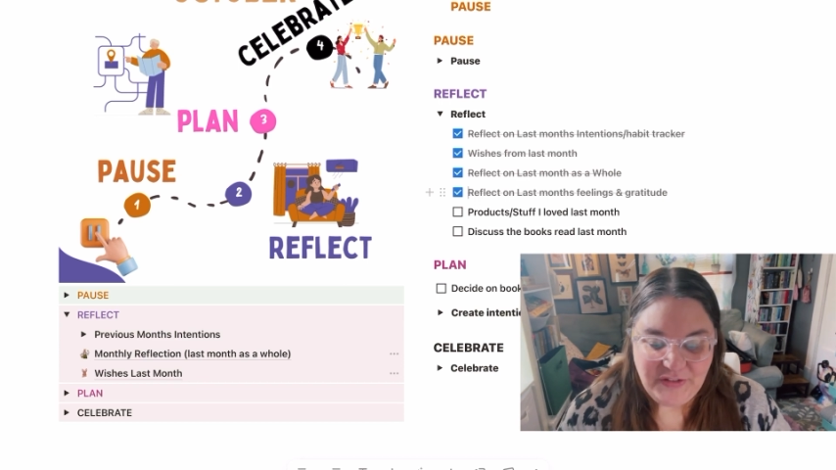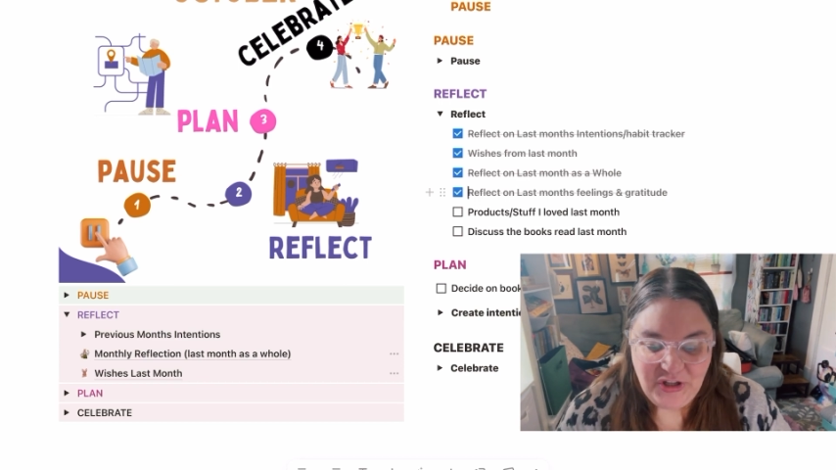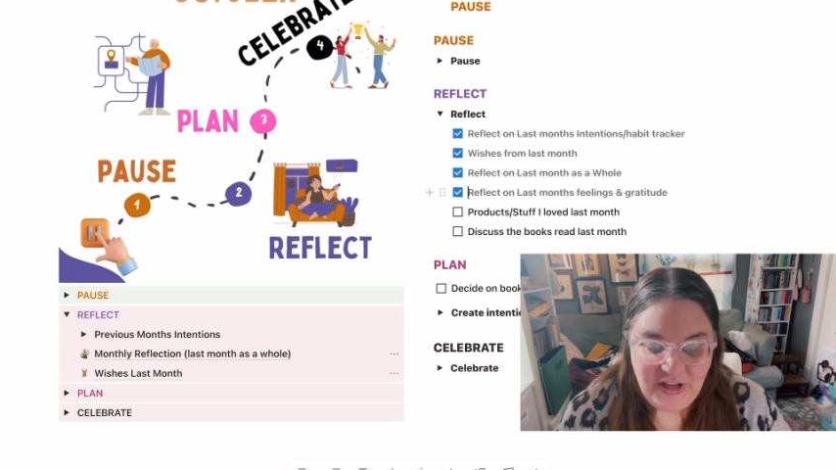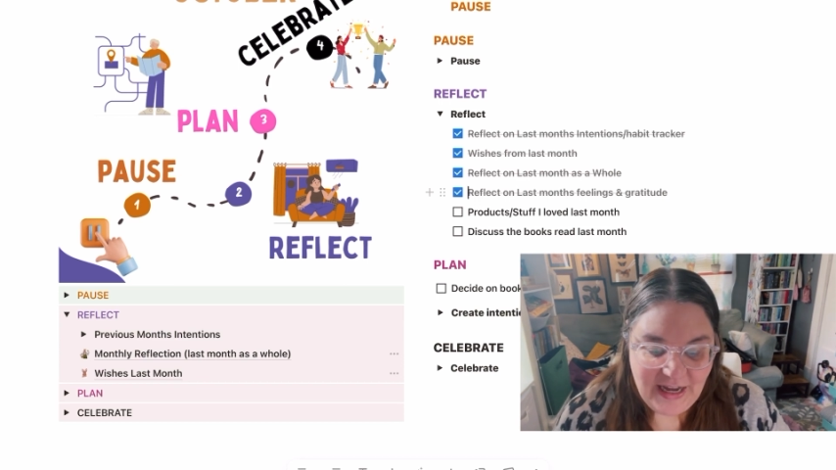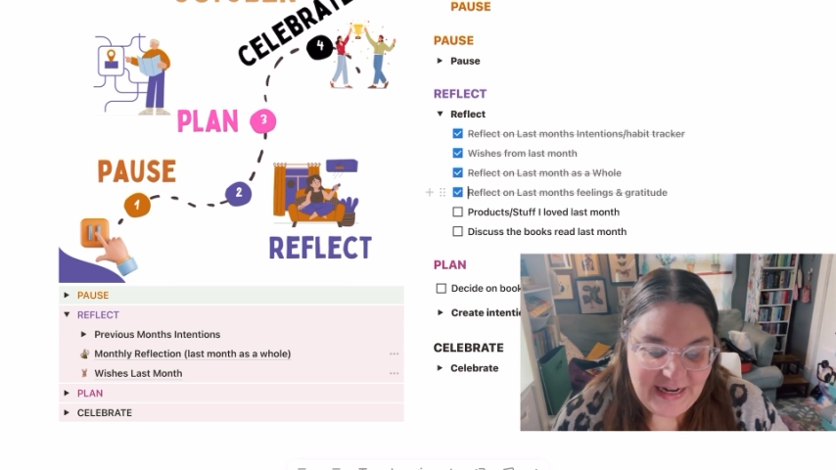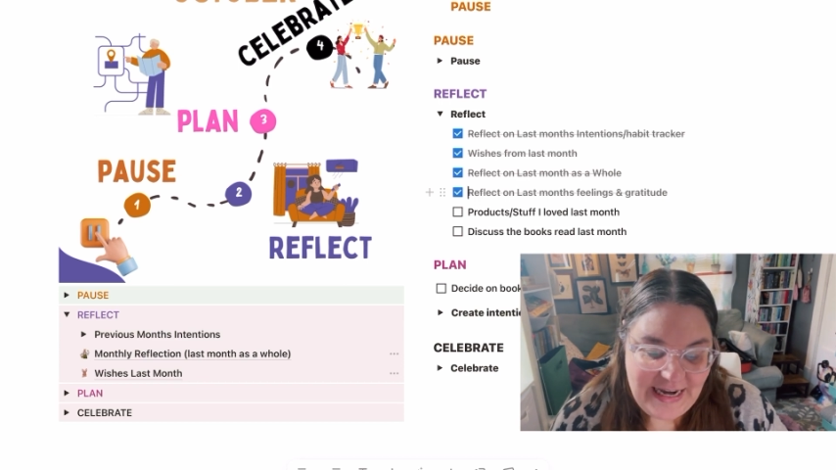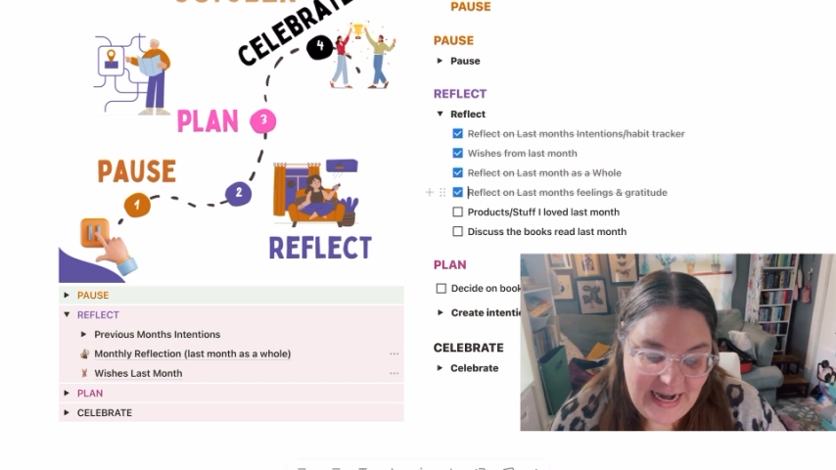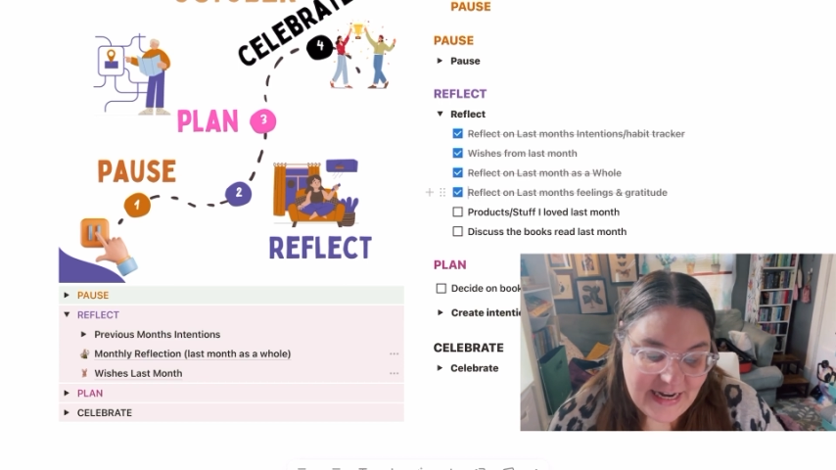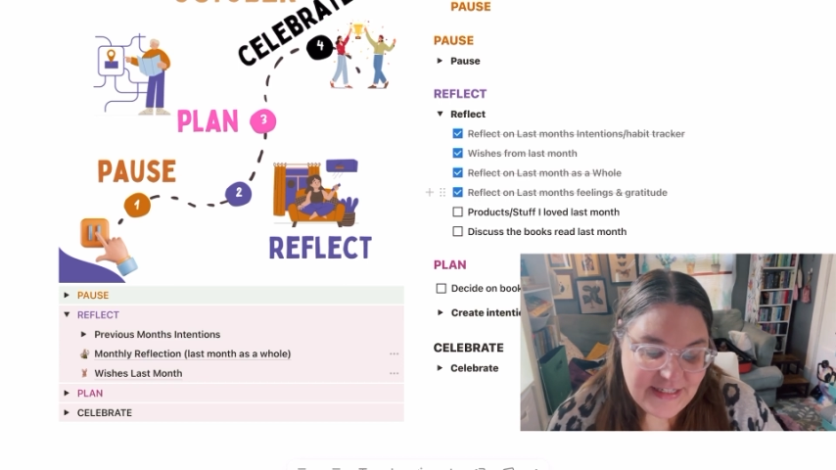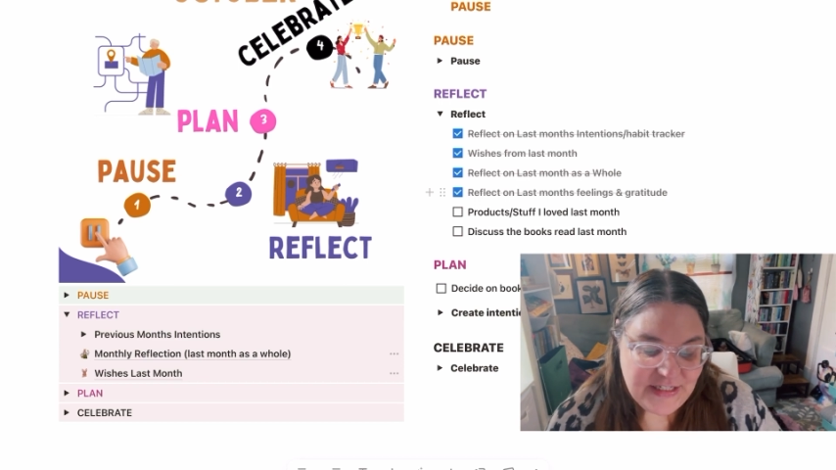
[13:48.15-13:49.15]
look at
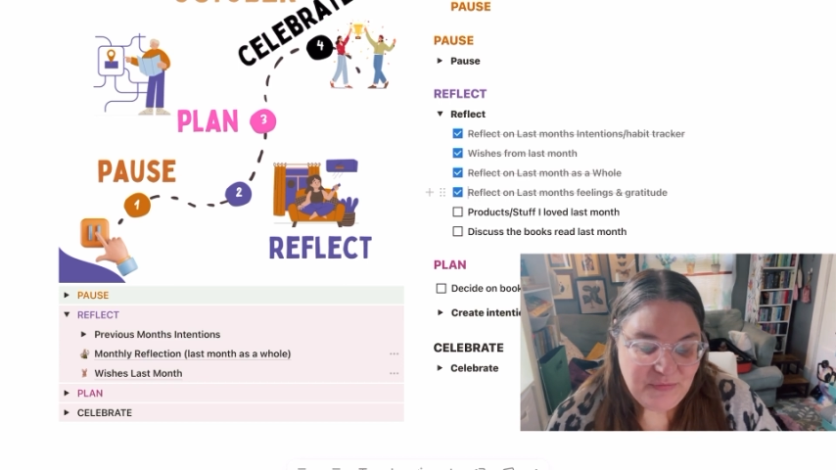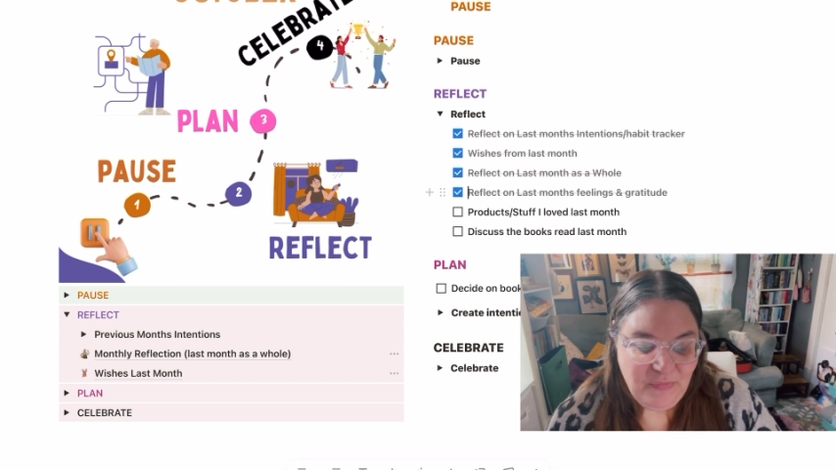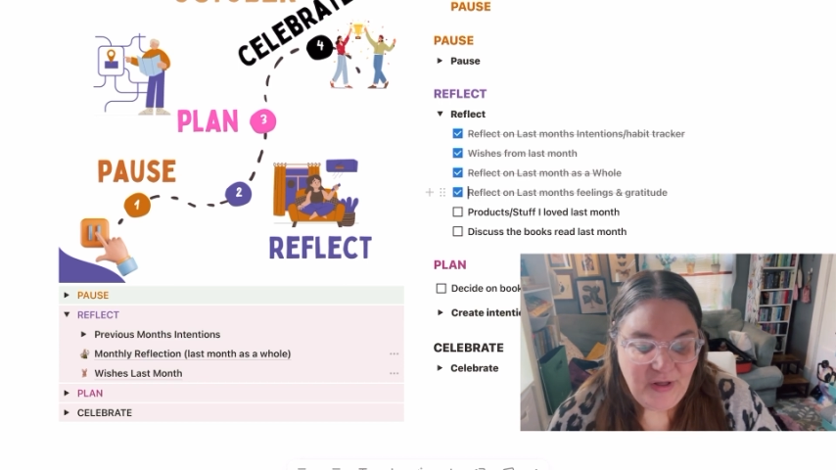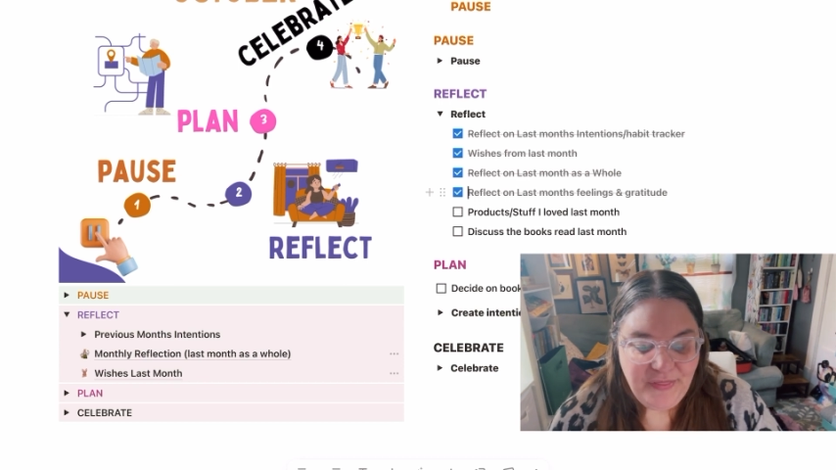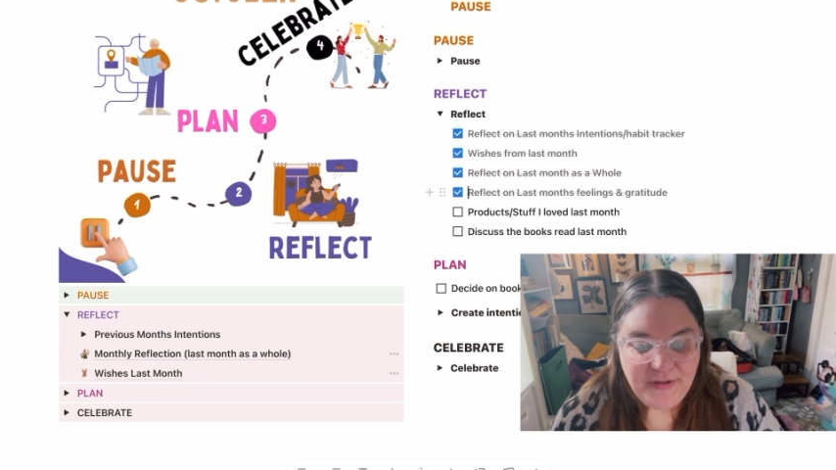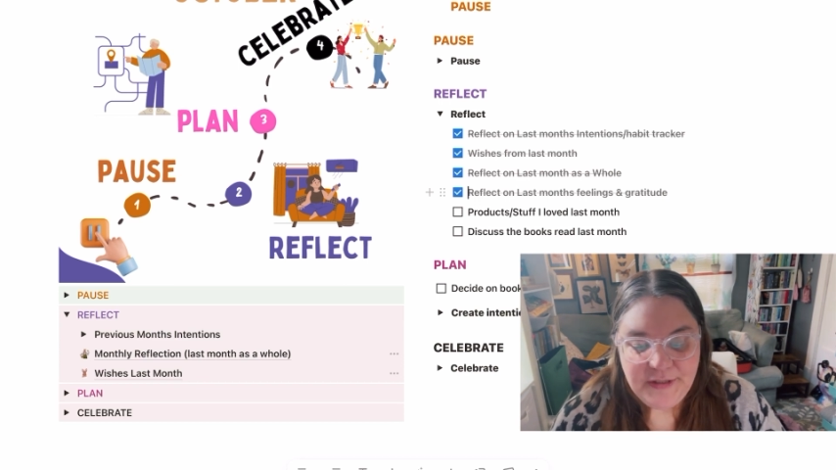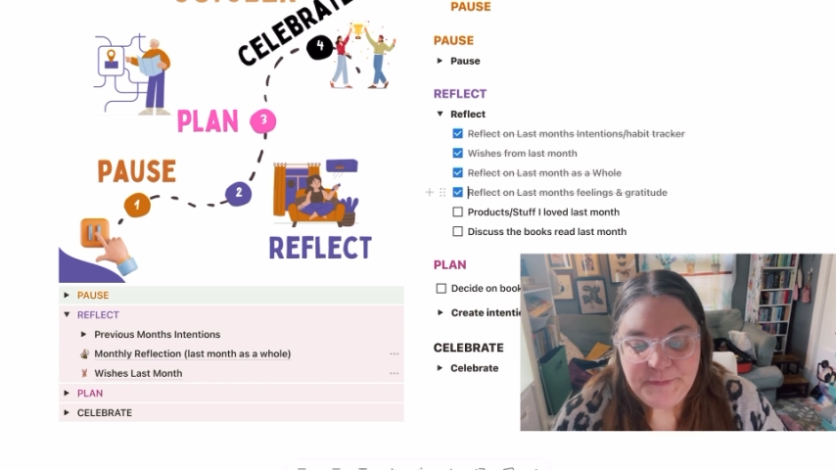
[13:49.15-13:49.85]
next month,